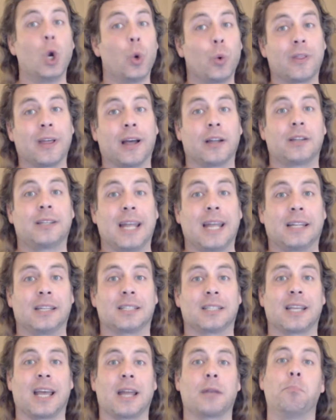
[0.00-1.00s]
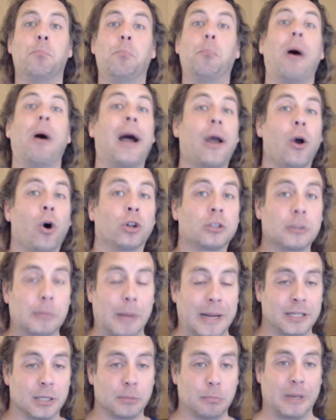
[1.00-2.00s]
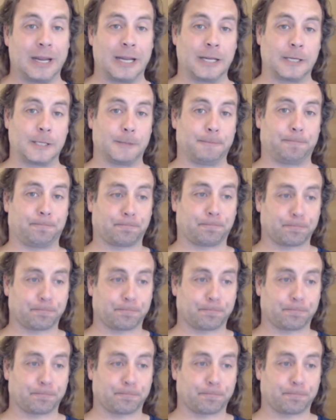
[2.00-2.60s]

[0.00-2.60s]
with our data set by automated means.